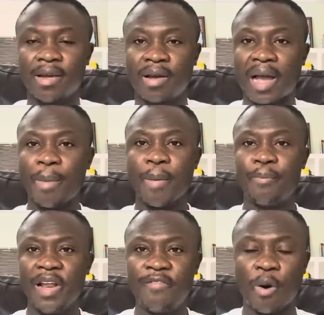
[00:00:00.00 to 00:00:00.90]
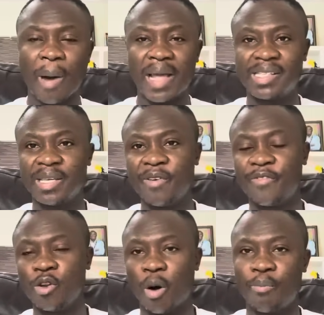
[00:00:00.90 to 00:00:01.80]
Come and play for my team. If
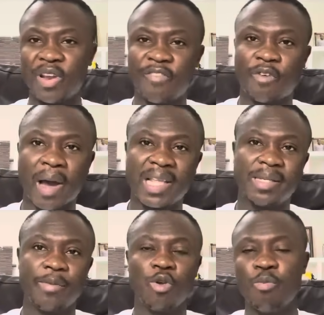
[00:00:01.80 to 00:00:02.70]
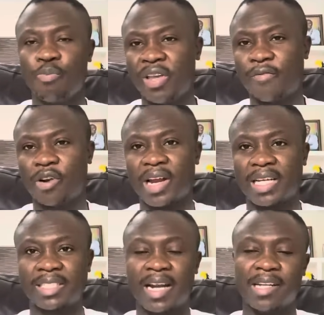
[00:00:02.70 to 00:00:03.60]
you don't play for my team, you play for the
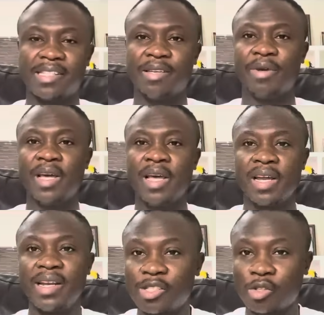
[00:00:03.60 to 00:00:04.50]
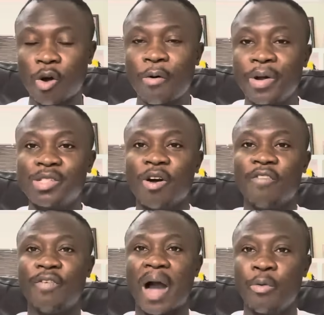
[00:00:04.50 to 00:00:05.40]
national team. The stories
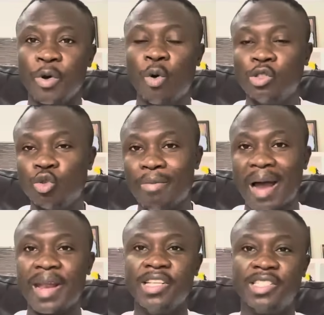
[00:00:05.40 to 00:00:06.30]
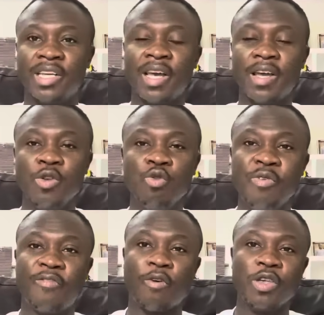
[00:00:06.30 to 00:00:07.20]
of we want to manage you
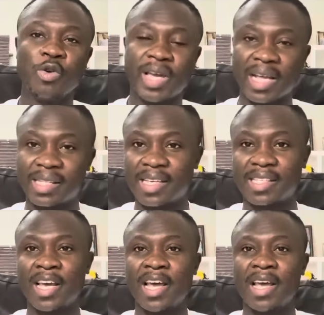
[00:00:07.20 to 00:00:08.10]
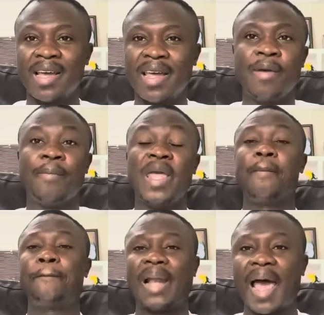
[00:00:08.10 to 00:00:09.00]
before you get this.
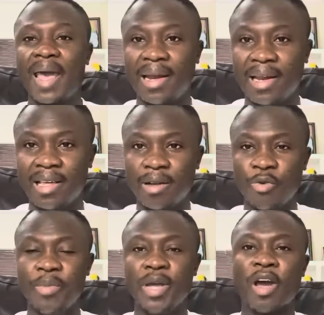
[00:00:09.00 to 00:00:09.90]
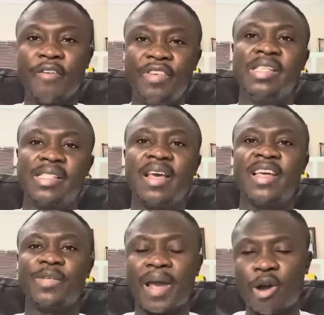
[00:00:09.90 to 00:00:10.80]
Impliedly, we may not even say
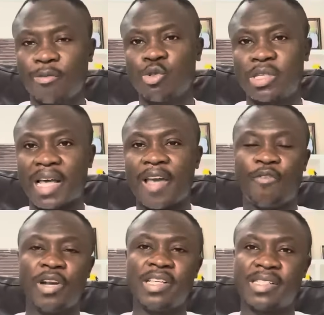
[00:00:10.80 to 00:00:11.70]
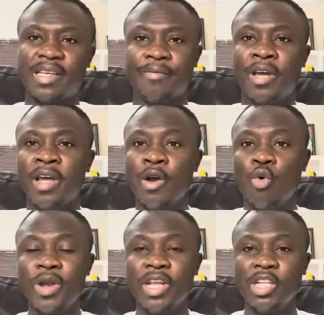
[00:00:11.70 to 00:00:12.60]
it, but you have to sign for this team.
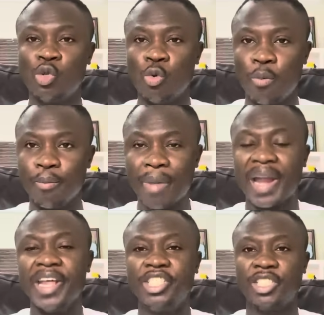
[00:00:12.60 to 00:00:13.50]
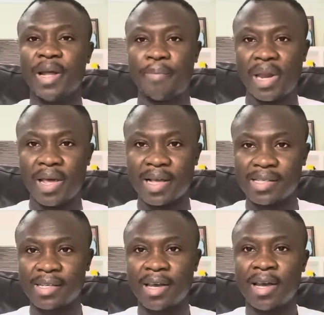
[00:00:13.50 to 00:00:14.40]
We need to manage the
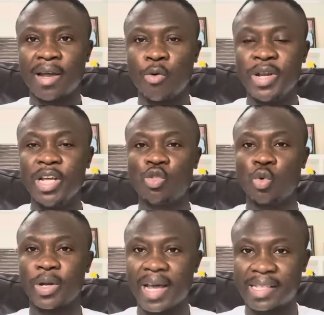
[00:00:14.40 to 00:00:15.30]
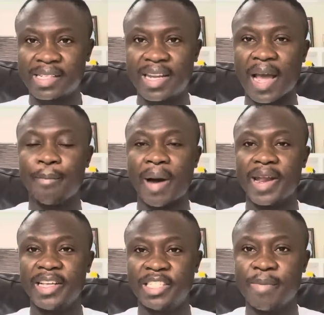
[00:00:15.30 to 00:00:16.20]
players. We need to get their
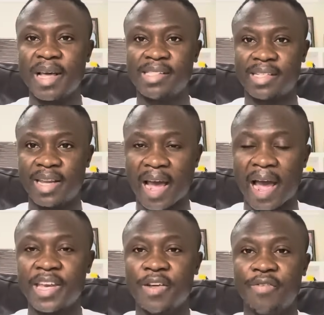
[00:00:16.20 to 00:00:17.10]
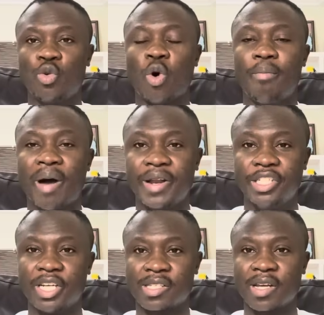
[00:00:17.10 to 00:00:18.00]
management, their individual
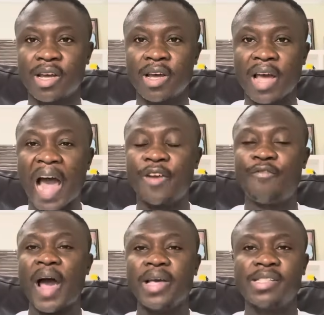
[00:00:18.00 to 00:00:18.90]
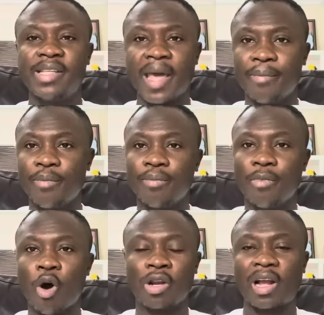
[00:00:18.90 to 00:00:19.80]
managers, advise them
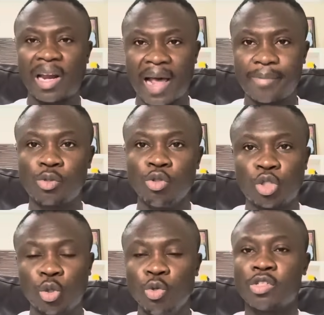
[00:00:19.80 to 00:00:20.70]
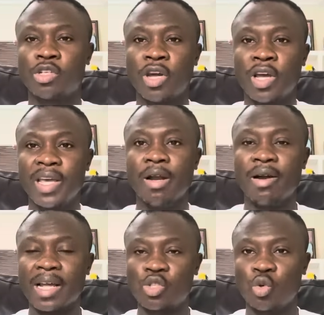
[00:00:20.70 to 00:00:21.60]
on clubs to choose in
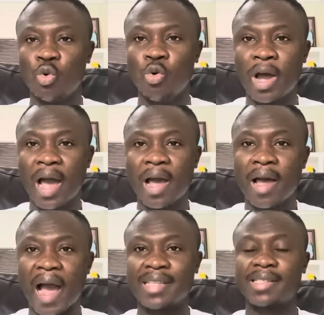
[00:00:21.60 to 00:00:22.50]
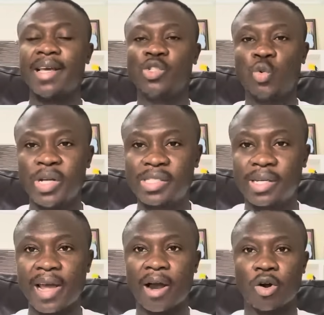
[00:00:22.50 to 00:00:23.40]
order to accentuate
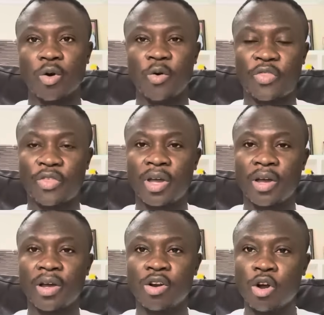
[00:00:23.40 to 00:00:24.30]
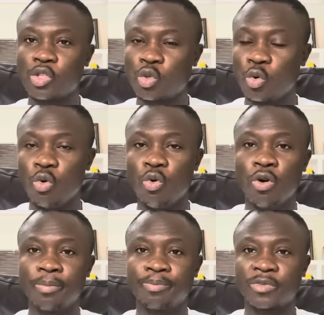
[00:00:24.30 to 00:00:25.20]
their growth, not to
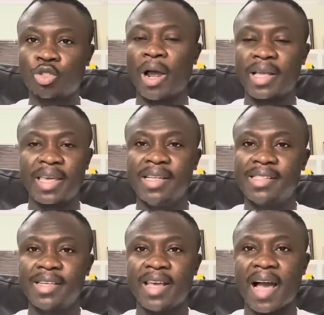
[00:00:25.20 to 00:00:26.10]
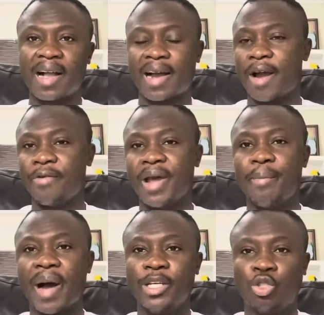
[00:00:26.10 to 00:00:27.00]
truncate their career
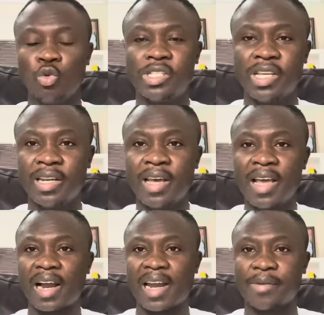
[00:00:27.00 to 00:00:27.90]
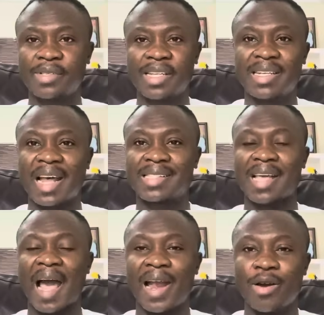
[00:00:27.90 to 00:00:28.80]
by choosing clubs that
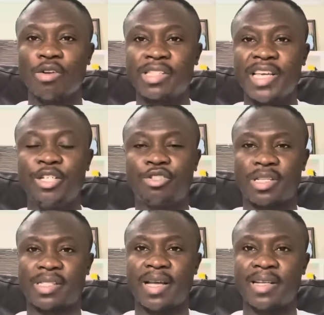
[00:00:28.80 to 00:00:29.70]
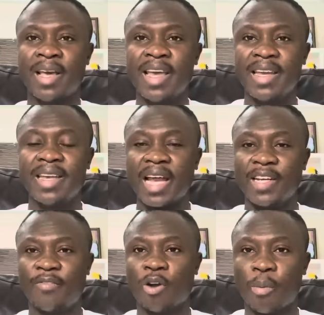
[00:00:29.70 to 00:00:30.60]
are not interested in their
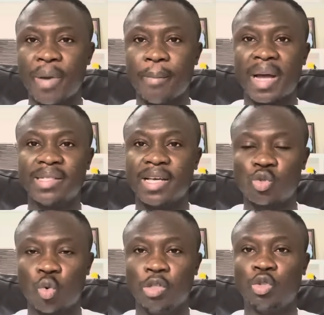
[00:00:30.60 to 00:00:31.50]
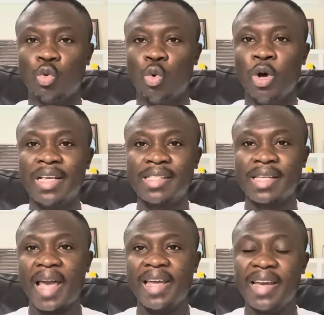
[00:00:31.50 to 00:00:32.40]
development but just want to
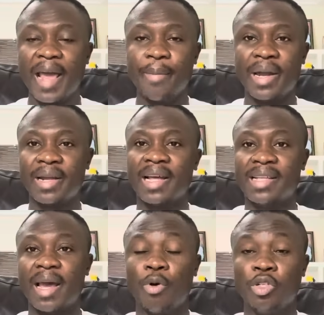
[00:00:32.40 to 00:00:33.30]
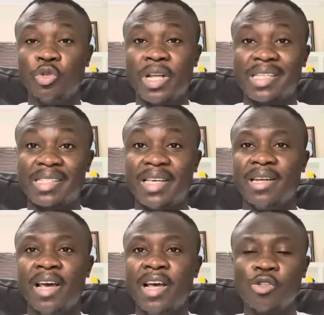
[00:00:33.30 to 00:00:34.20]
sign them and get them onto the
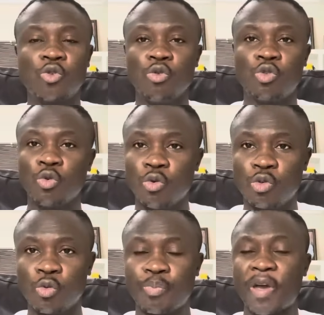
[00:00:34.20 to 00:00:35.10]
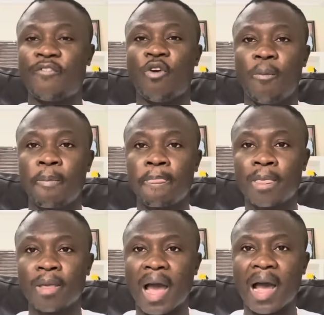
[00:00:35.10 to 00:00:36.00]
scene to perform
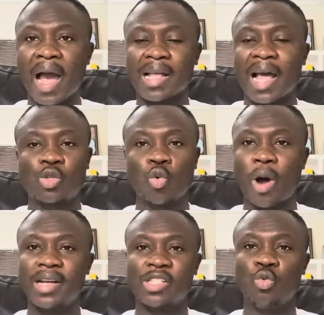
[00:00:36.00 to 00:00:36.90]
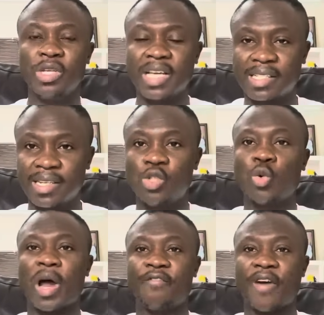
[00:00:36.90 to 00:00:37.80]
at once. We just need to
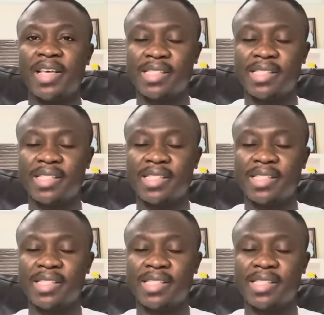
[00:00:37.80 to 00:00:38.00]
advise